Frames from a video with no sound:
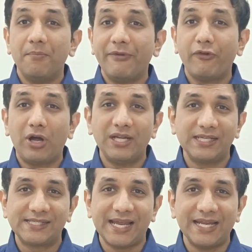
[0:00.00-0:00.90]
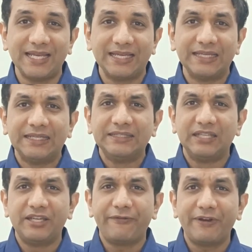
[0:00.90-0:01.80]
Before understanding
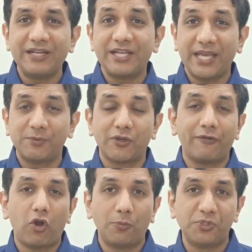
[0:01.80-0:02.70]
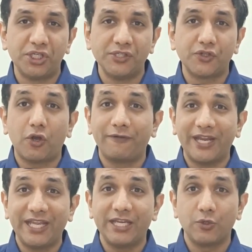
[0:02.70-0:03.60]
the different types of options of
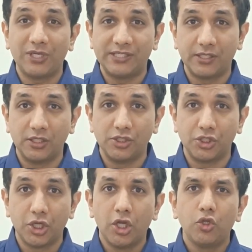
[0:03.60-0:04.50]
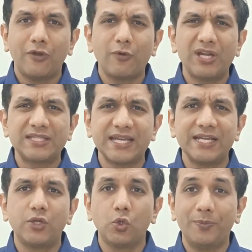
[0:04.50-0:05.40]
getting into research, you have to
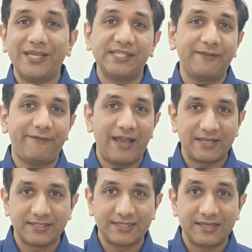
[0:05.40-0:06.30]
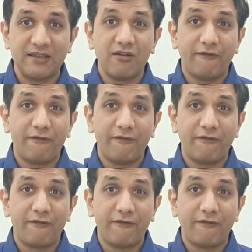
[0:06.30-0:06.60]
understand two basic facts.